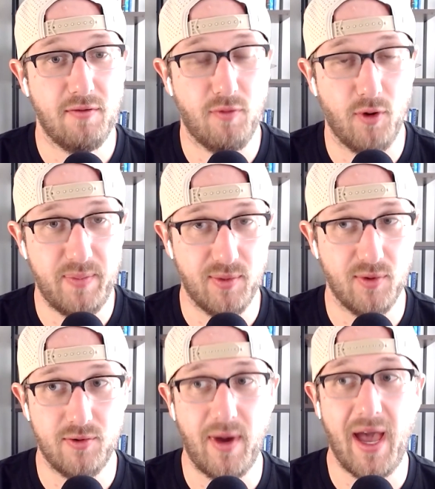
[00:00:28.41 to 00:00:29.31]
for people
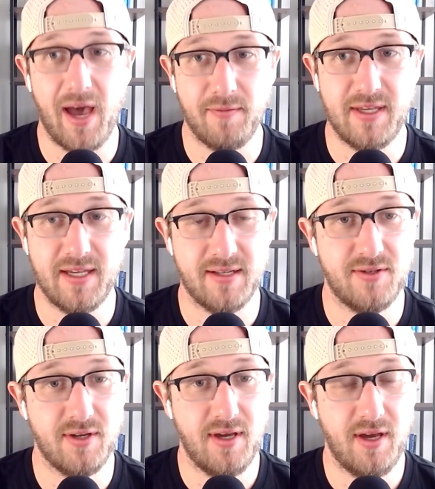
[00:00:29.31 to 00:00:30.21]
who have
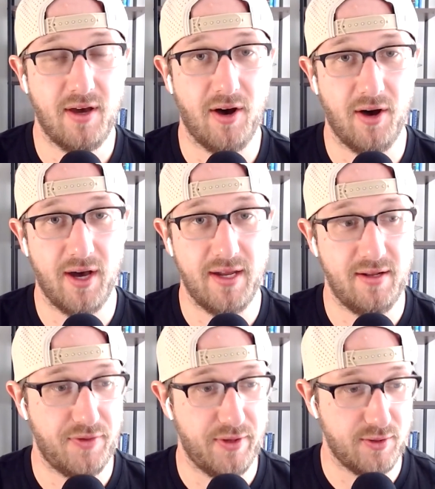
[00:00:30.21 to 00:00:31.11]
kids
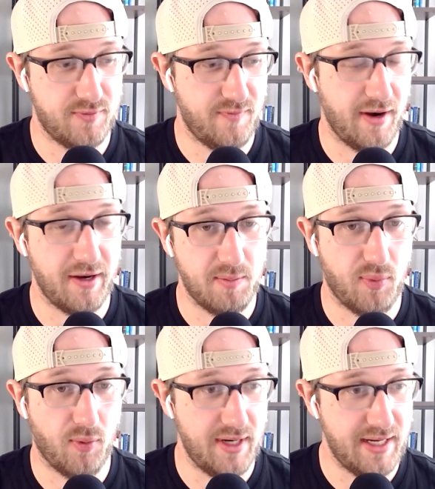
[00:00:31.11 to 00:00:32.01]
on those very
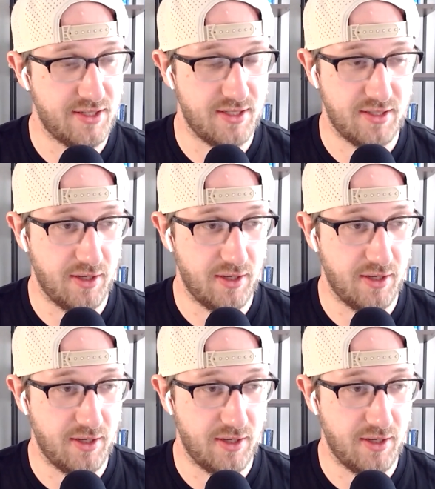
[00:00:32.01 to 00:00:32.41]
important ages,